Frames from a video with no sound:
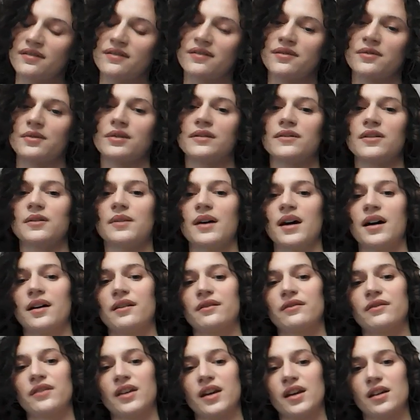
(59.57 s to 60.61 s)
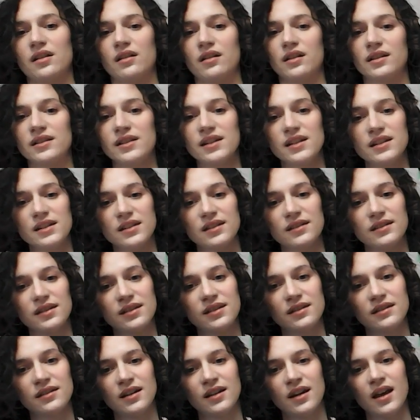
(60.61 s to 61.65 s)
So if you have a long
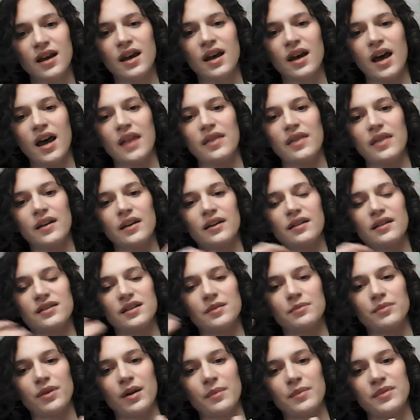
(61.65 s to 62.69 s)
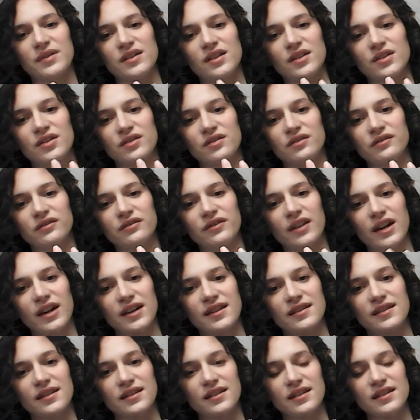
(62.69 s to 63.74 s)
sentence and there's a prepositional
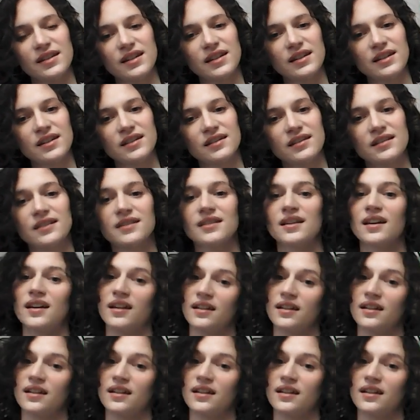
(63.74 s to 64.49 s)
phrase in the sentence,